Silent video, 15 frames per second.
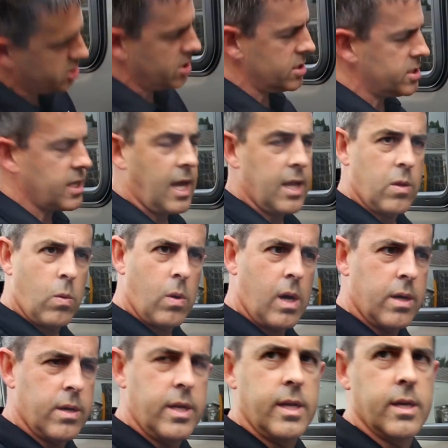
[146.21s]
turns on the
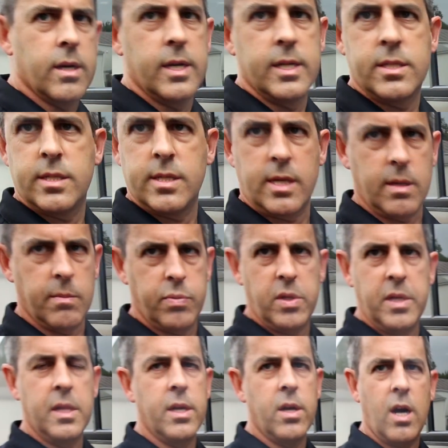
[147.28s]
water heater. It's
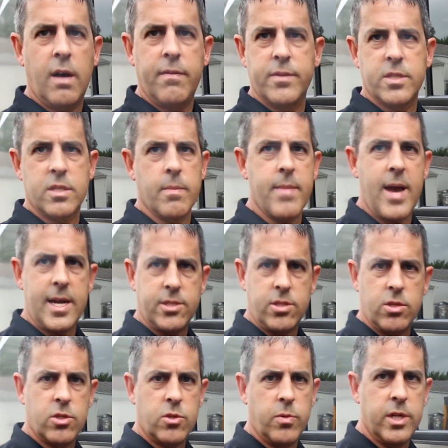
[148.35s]
completely off. It's the
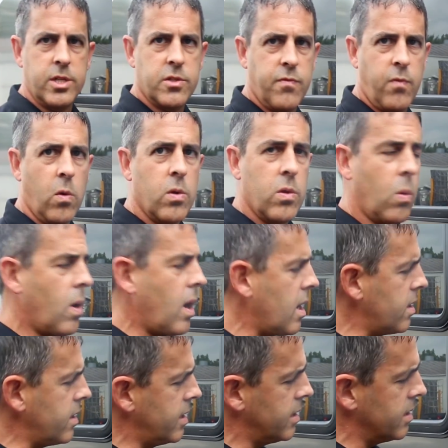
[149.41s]
master switch for the
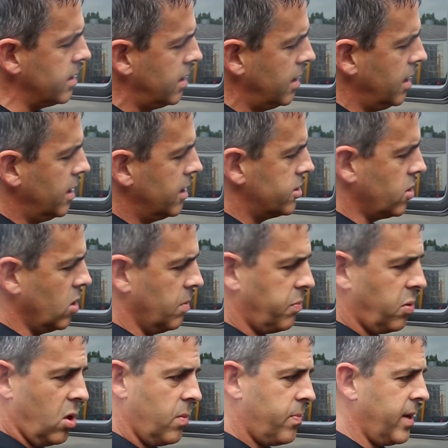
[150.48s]
water heater. So
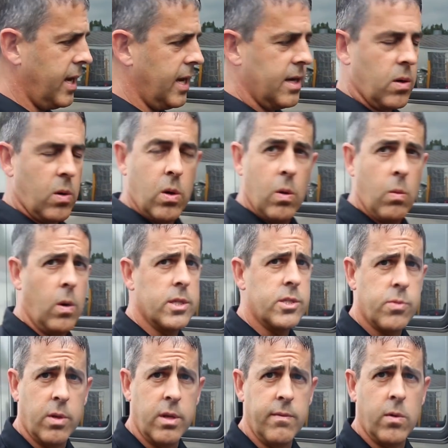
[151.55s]
propane or
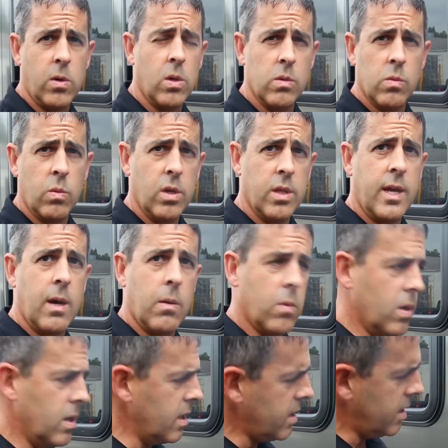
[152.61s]
120 volt will not work